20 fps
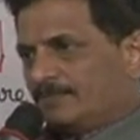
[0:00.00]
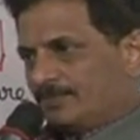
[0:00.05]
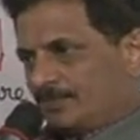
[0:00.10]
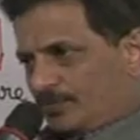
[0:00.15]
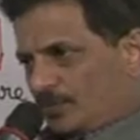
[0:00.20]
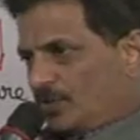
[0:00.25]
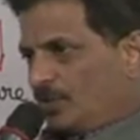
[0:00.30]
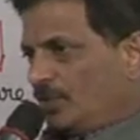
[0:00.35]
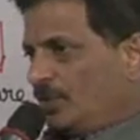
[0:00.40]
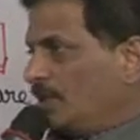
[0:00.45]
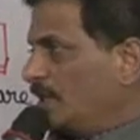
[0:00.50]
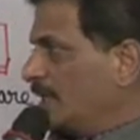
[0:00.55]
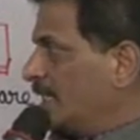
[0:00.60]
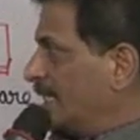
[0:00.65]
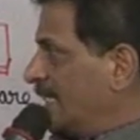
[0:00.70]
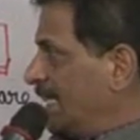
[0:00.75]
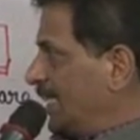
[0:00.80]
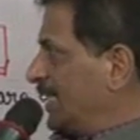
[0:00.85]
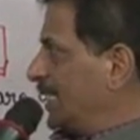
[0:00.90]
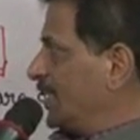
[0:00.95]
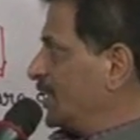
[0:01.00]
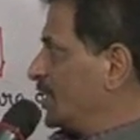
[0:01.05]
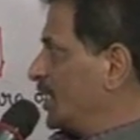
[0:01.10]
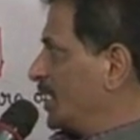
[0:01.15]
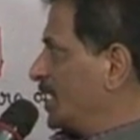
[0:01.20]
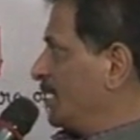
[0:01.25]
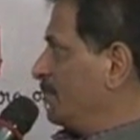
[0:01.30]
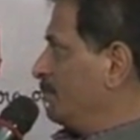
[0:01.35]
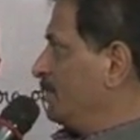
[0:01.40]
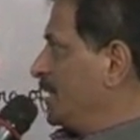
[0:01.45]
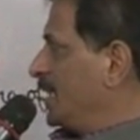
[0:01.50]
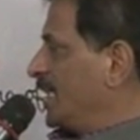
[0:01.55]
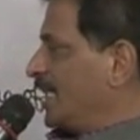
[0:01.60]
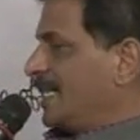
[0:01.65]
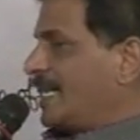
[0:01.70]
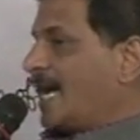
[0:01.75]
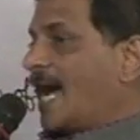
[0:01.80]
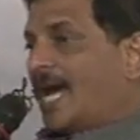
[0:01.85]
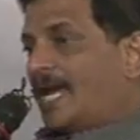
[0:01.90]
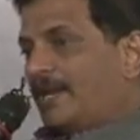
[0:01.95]
no, eating chicken
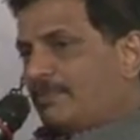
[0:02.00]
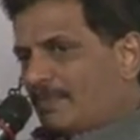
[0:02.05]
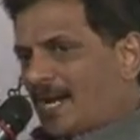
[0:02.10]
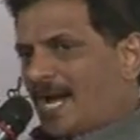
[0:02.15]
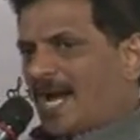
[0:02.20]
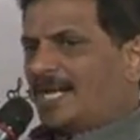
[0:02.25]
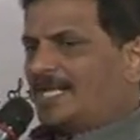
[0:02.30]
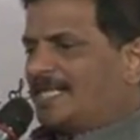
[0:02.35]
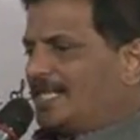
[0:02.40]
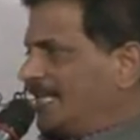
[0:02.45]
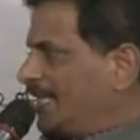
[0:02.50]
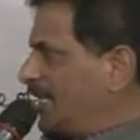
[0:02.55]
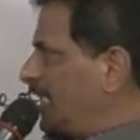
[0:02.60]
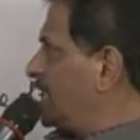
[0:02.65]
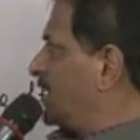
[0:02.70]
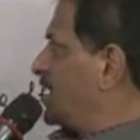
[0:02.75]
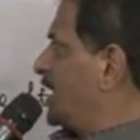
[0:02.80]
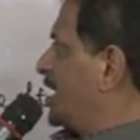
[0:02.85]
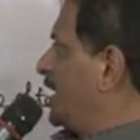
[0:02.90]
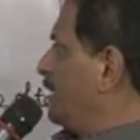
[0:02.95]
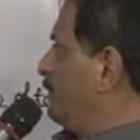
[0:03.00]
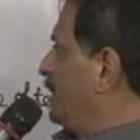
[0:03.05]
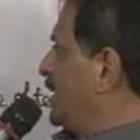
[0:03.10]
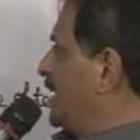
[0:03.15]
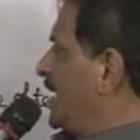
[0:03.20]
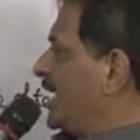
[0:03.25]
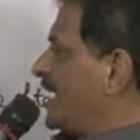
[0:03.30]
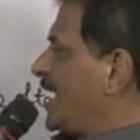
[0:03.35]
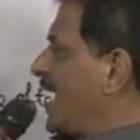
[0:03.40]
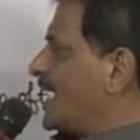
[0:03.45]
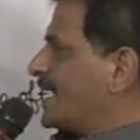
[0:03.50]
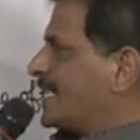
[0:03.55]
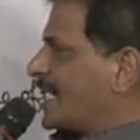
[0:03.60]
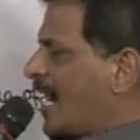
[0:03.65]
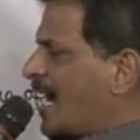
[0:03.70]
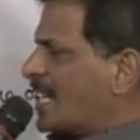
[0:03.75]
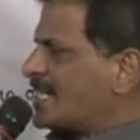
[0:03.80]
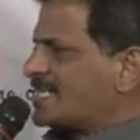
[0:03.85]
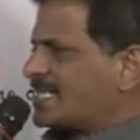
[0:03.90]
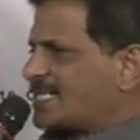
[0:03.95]
biryani. I mind eating chicken biryani. I
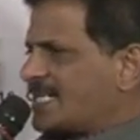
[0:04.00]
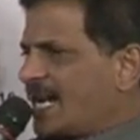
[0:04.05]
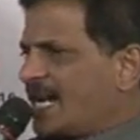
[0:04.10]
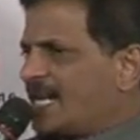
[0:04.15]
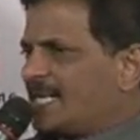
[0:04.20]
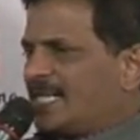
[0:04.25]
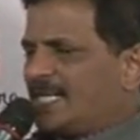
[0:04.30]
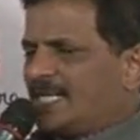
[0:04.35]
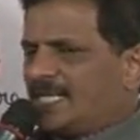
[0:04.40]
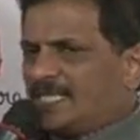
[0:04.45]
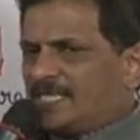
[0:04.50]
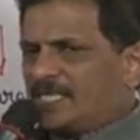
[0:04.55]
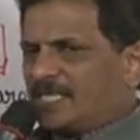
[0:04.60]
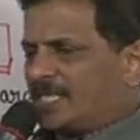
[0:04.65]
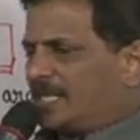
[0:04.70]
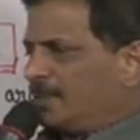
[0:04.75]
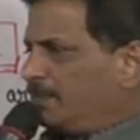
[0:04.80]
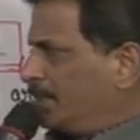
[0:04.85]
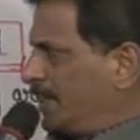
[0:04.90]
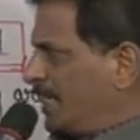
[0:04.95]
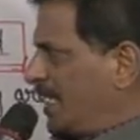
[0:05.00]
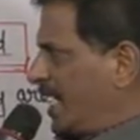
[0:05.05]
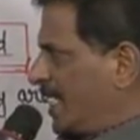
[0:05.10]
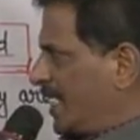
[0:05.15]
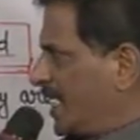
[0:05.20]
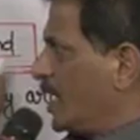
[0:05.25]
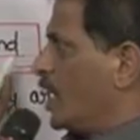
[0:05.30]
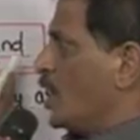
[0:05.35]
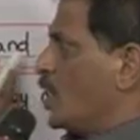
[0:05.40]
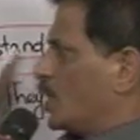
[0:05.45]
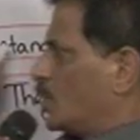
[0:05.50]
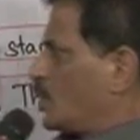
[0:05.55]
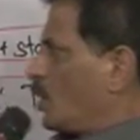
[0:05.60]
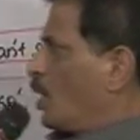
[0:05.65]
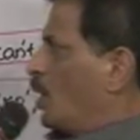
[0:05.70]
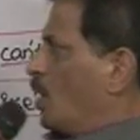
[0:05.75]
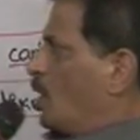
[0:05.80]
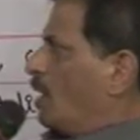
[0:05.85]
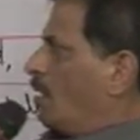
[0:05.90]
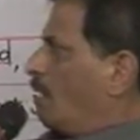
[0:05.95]
can't stand eating chicken biryani.
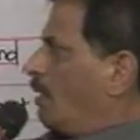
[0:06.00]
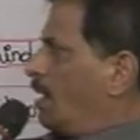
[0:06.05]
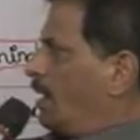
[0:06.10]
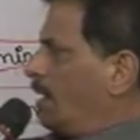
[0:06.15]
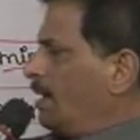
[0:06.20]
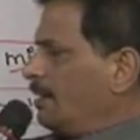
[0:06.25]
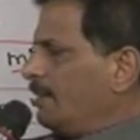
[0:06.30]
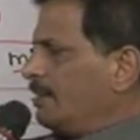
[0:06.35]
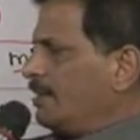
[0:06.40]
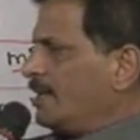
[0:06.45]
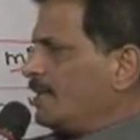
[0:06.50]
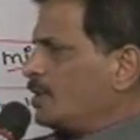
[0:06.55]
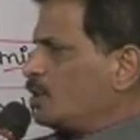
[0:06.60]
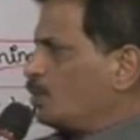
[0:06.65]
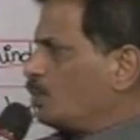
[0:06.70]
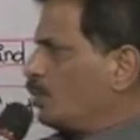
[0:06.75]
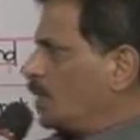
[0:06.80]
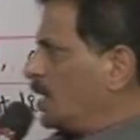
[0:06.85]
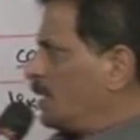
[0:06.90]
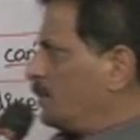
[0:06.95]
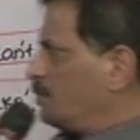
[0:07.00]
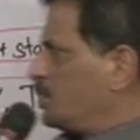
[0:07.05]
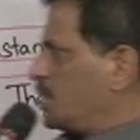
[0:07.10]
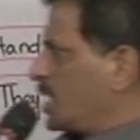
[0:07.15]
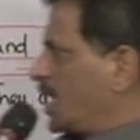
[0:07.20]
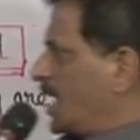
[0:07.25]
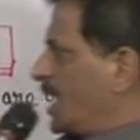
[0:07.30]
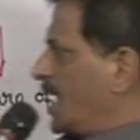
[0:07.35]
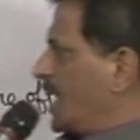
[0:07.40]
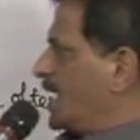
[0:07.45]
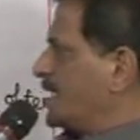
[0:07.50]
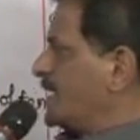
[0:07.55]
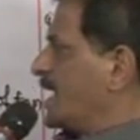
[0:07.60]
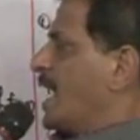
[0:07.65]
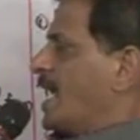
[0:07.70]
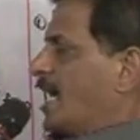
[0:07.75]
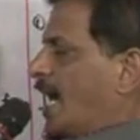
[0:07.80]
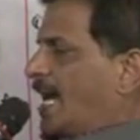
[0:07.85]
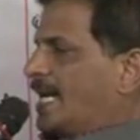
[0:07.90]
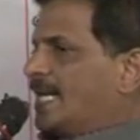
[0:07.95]
So all these verbs says
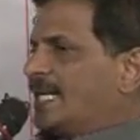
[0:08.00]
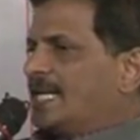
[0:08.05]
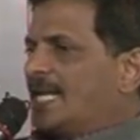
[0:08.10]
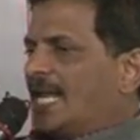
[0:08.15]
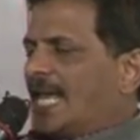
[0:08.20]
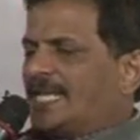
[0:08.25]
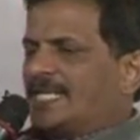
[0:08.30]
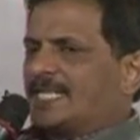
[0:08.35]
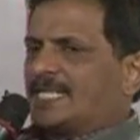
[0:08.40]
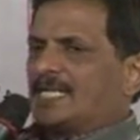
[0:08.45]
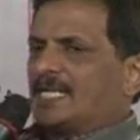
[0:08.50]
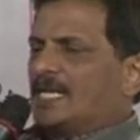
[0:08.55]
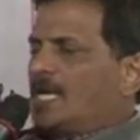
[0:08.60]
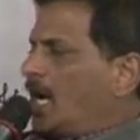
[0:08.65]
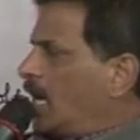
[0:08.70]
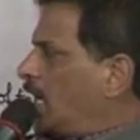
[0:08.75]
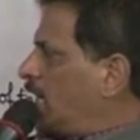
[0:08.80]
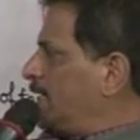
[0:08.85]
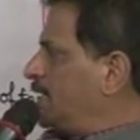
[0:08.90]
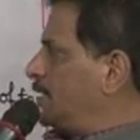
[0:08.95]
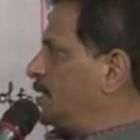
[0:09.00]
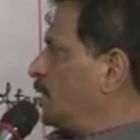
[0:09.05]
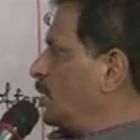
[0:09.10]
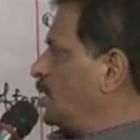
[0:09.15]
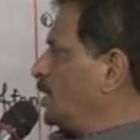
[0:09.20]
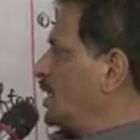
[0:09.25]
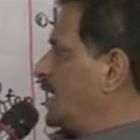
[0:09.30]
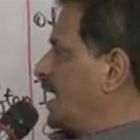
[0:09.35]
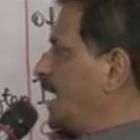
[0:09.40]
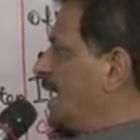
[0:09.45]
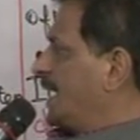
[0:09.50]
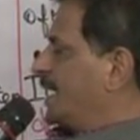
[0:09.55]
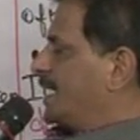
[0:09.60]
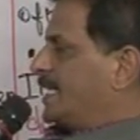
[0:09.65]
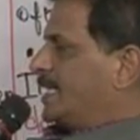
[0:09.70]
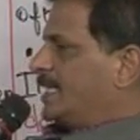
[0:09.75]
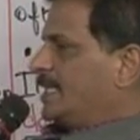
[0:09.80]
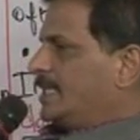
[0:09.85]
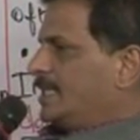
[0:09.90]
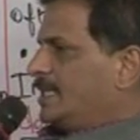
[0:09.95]
I like, I don't
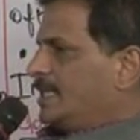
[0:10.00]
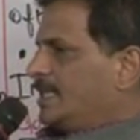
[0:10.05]
like.